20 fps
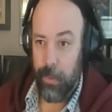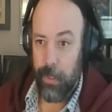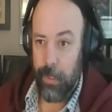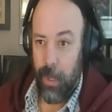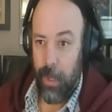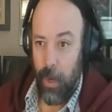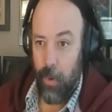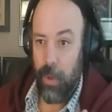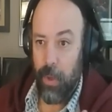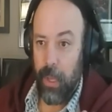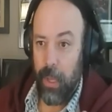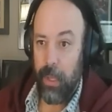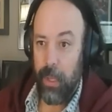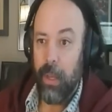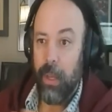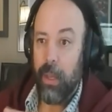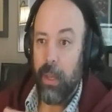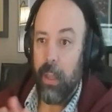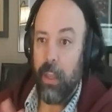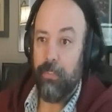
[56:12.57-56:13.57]
Yeah. Okay.
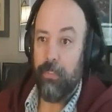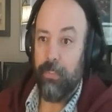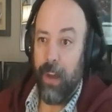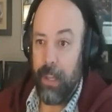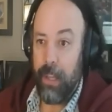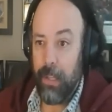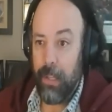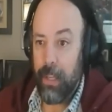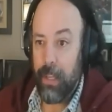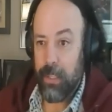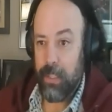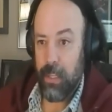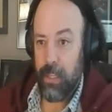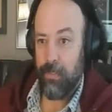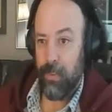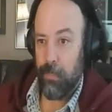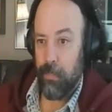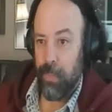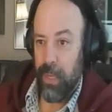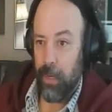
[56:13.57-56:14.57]
If I like
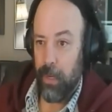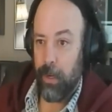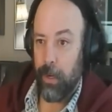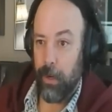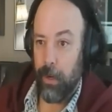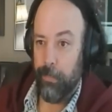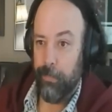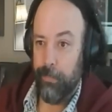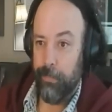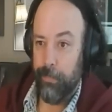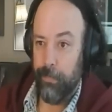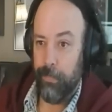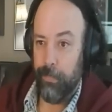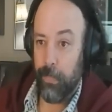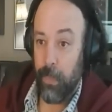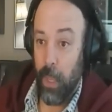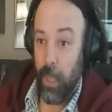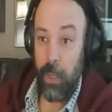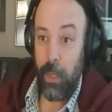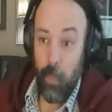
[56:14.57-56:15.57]
Steven Pinker,
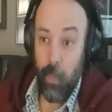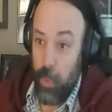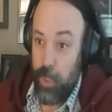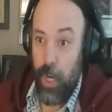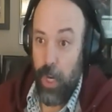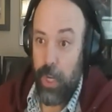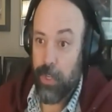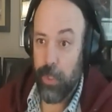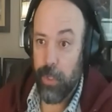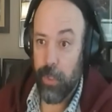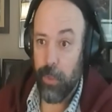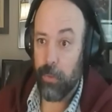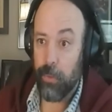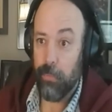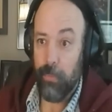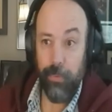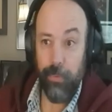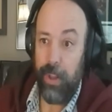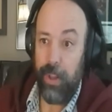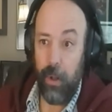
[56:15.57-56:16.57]
okay, which I do,
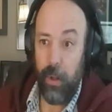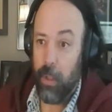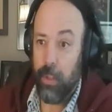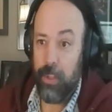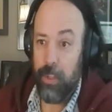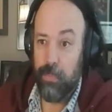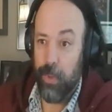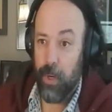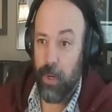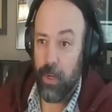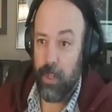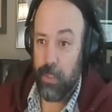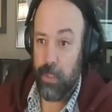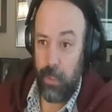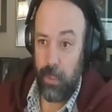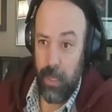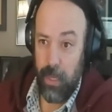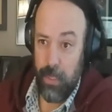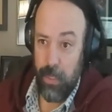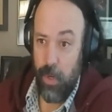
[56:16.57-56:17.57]
I've read all his books.
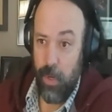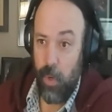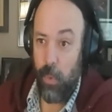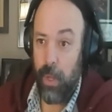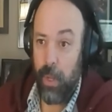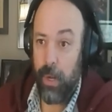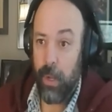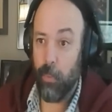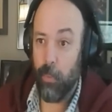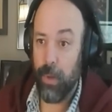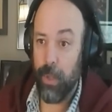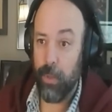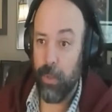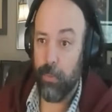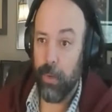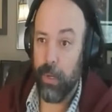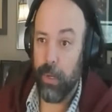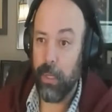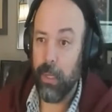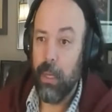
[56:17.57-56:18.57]
He has a new one out, by the
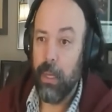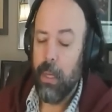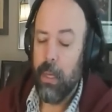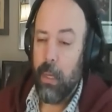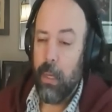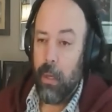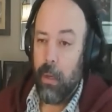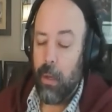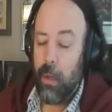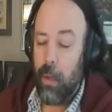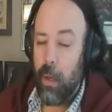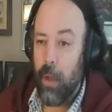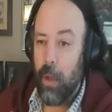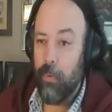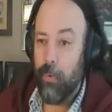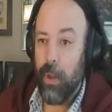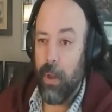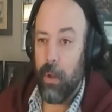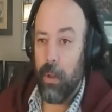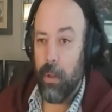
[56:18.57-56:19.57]
way. I've
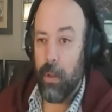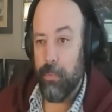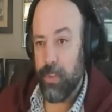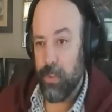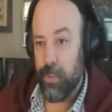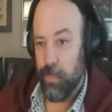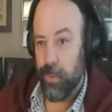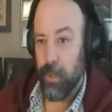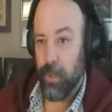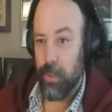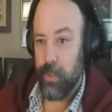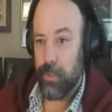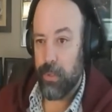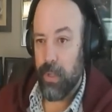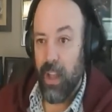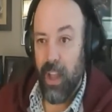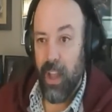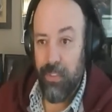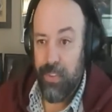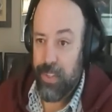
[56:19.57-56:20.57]
read all of his books.
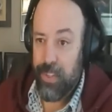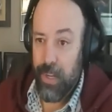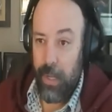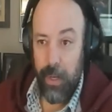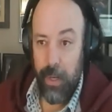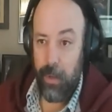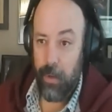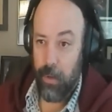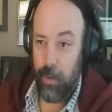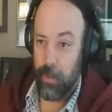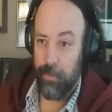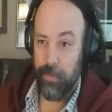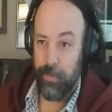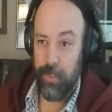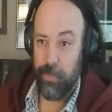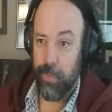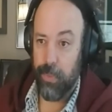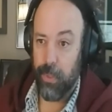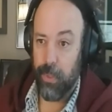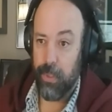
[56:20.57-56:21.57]
I've studied all of his
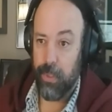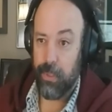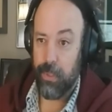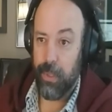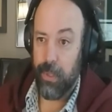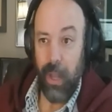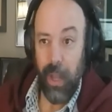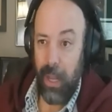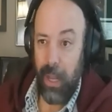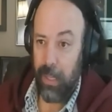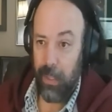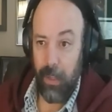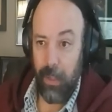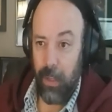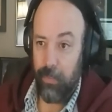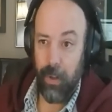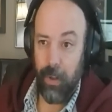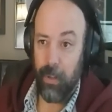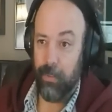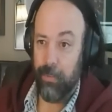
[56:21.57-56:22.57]
books. I
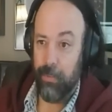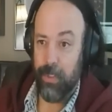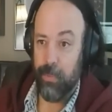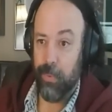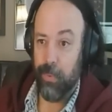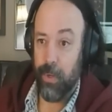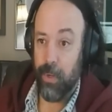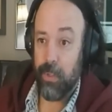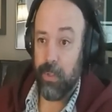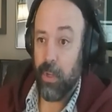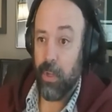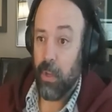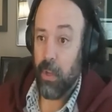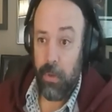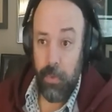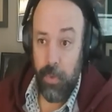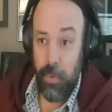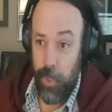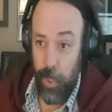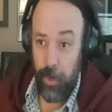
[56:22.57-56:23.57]
love all of his books.
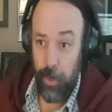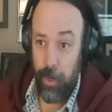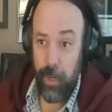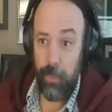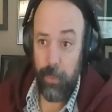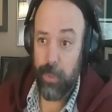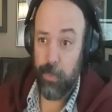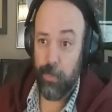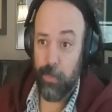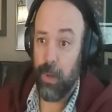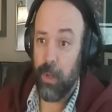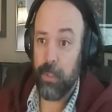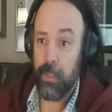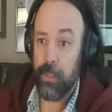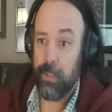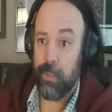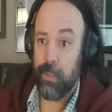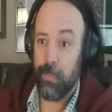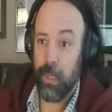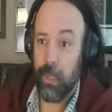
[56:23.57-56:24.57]
Sure, he responds
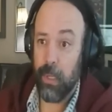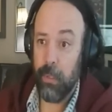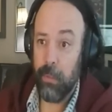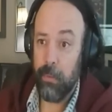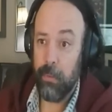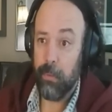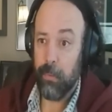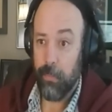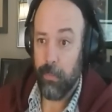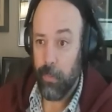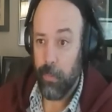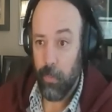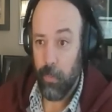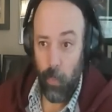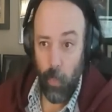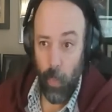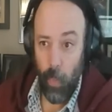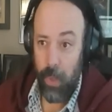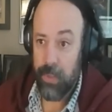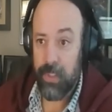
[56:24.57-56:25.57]
to me
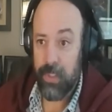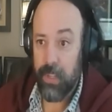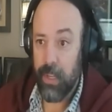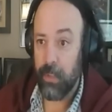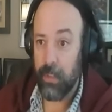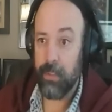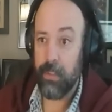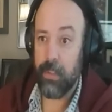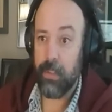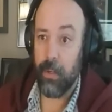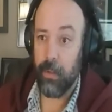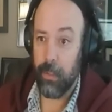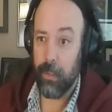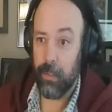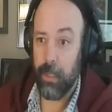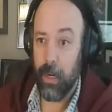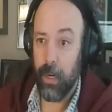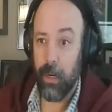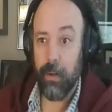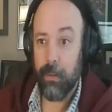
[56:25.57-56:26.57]
one sentence here and
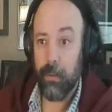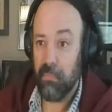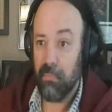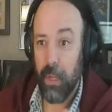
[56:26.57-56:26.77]
there.